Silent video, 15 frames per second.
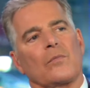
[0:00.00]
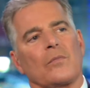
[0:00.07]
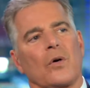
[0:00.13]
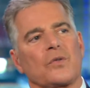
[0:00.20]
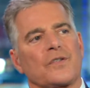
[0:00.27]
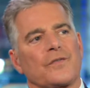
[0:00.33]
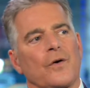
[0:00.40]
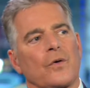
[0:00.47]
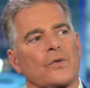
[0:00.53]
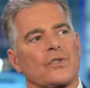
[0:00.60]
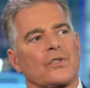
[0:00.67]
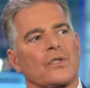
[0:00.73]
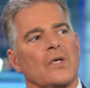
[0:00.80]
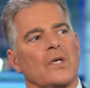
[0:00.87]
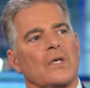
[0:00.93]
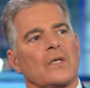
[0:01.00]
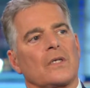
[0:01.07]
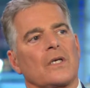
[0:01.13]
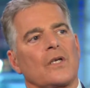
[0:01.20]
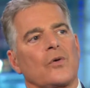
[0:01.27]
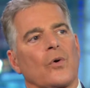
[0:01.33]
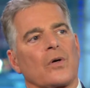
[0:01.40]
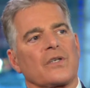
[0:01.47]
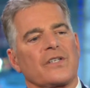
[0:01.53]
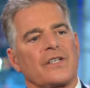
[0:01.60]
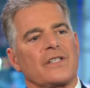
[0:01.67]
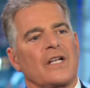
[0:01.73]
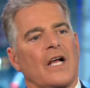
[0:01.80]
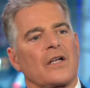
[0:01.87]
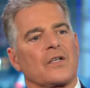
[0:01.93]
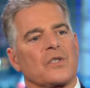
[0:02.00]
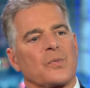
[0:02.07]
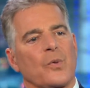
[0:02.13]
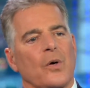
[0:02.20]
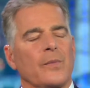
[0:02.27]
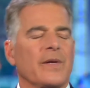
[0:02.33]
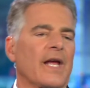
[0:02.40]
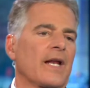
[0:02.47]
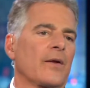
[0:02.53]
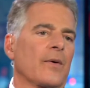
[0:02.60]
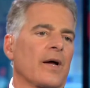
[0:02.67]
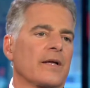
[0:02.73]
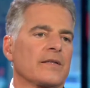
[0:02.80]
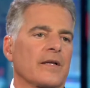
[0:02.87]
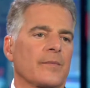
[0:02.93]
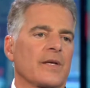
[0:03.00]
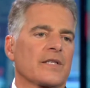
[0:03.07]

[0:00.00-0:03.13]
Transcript: most folks in your organization not going to support me anyway. Does that make